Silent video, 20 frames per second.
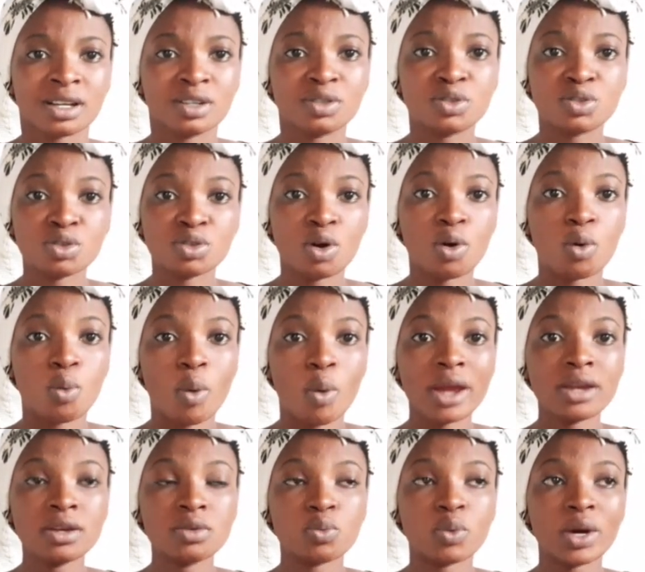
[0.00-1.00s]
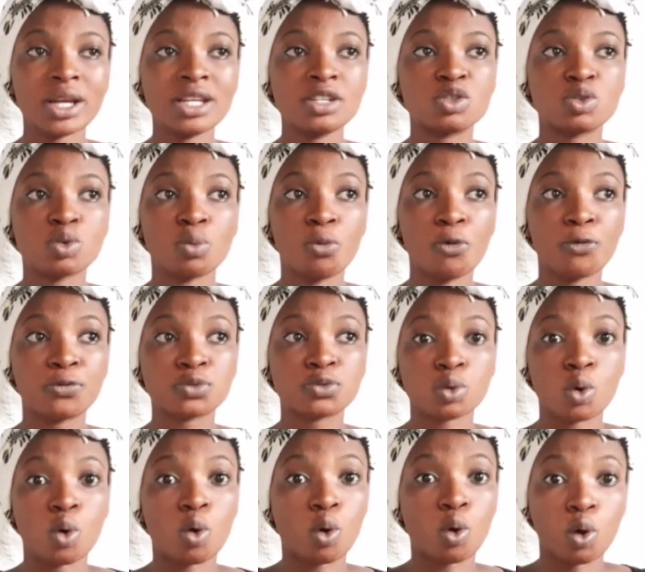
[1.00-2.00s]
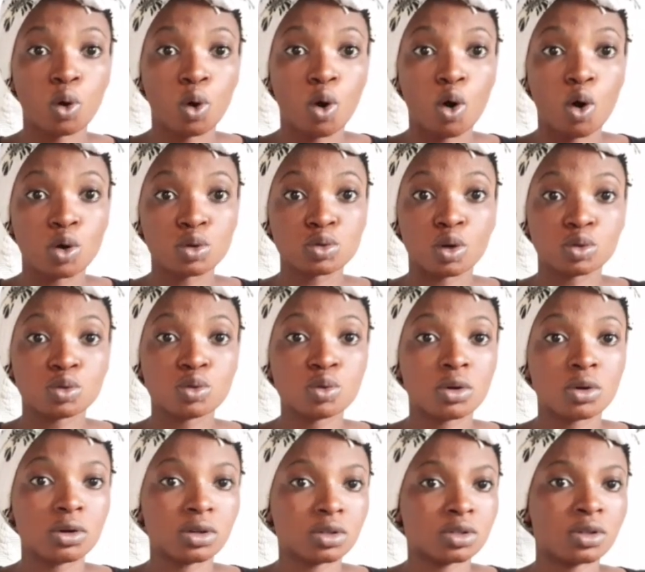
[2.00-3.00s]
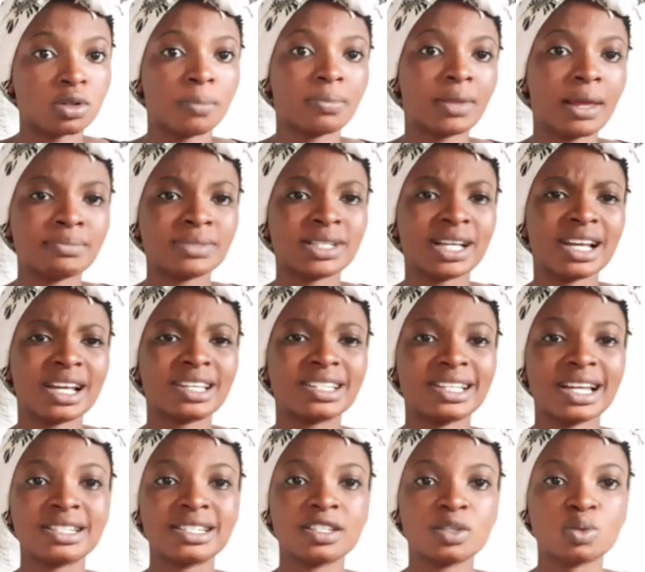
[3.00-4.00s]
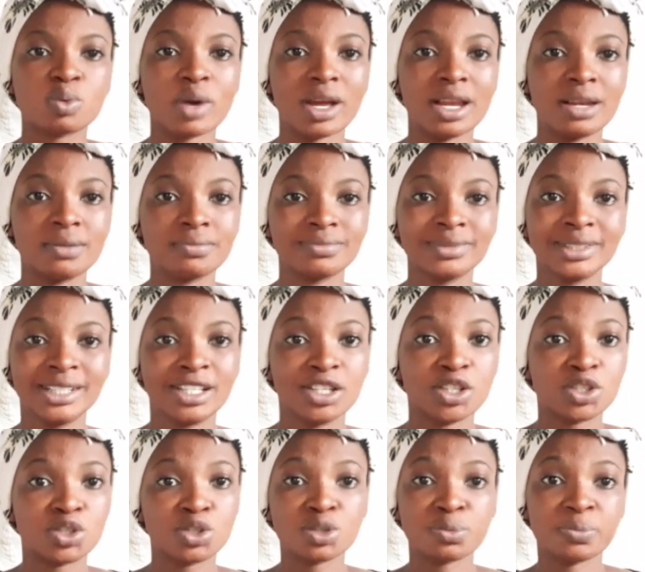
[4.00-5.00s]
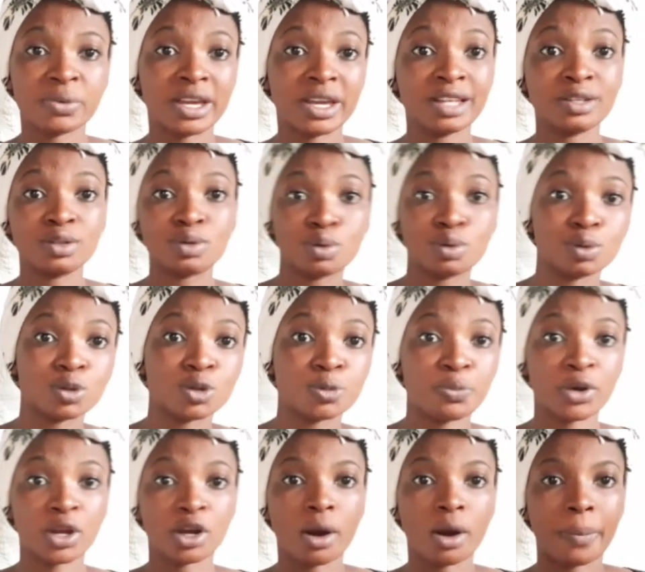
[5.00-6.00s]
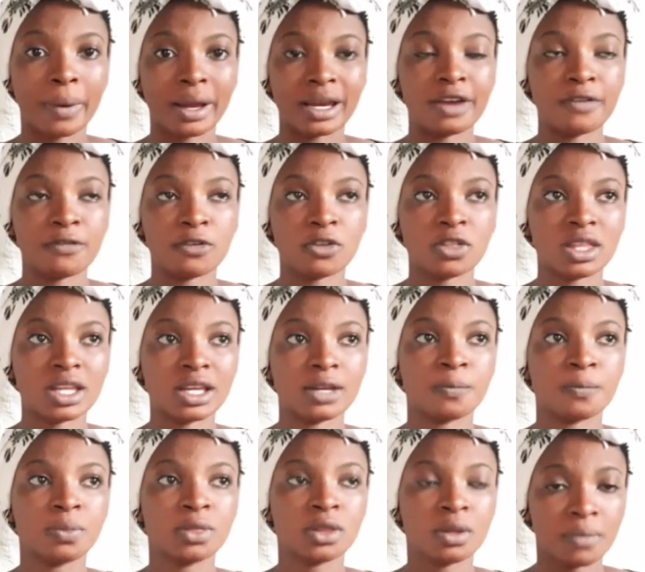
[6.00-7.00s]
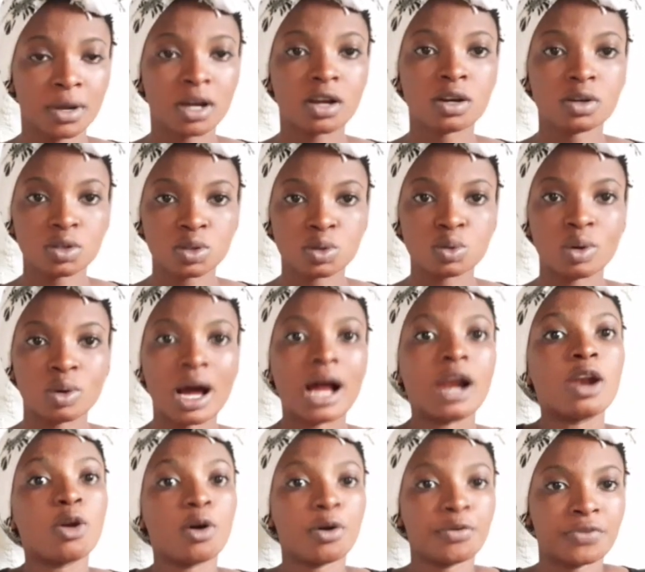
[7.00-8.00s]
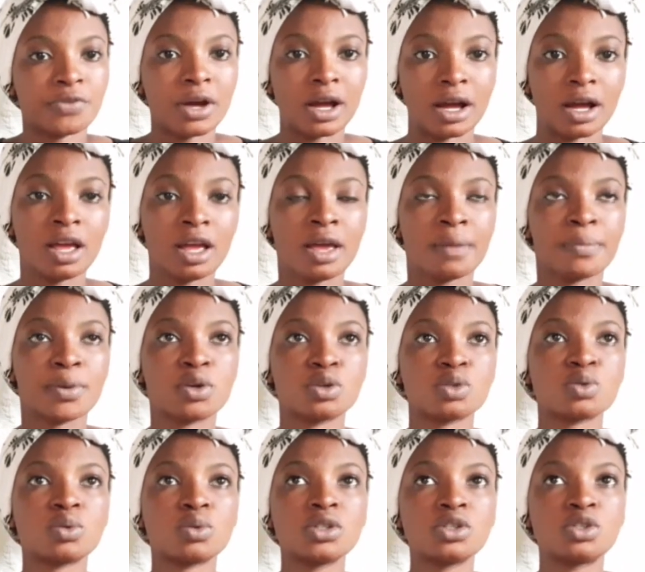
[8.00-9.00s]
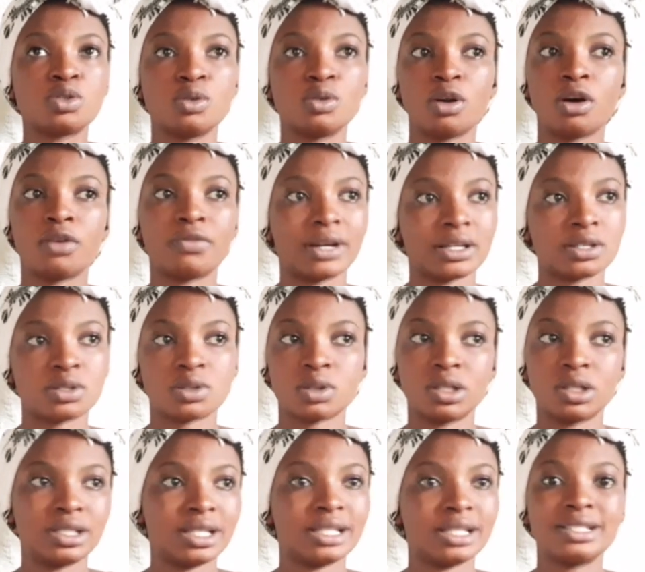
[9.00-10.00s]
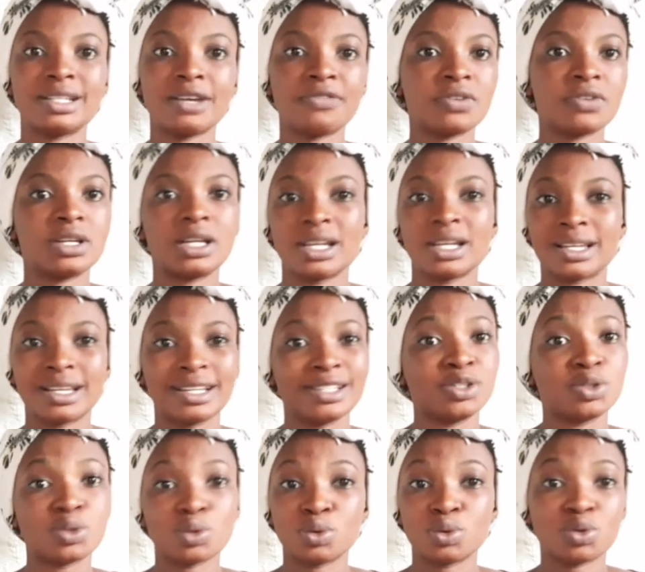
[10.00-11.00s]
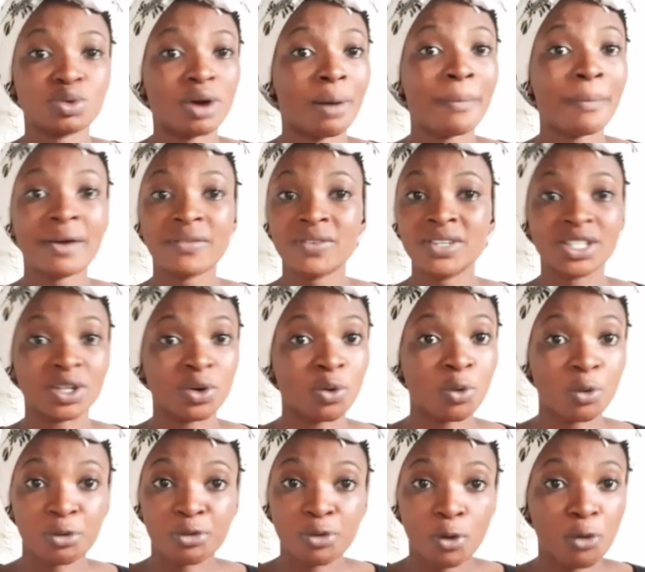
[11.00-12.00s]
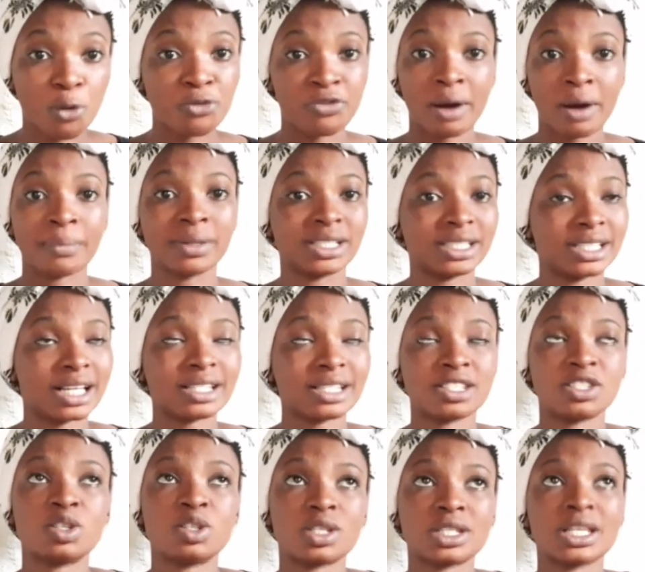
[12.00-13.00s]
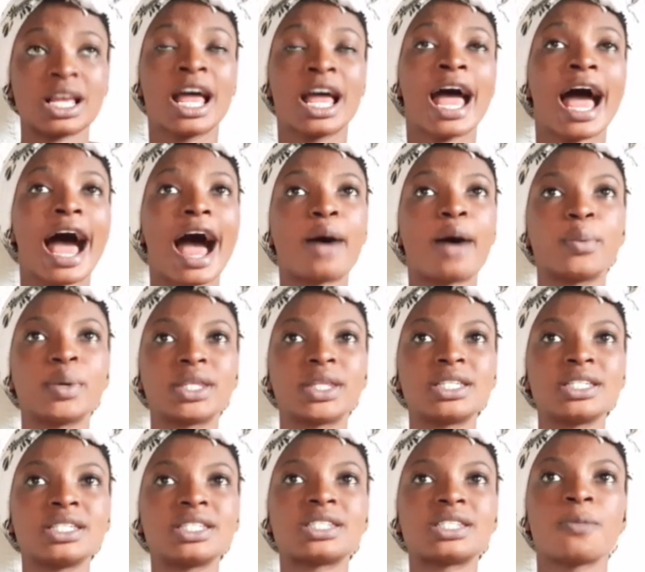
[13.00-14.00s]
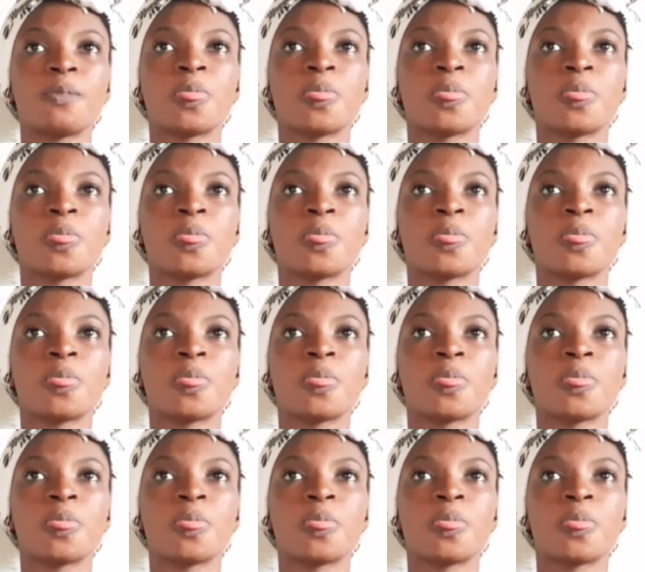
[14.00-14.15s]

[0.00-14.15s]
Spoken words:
when you move so close or too close, sometimes like that is when issues begin to spring up and everything. Be close to her, love her, because once you love her son, then definitely you are marrying the whole family. That is just how it is.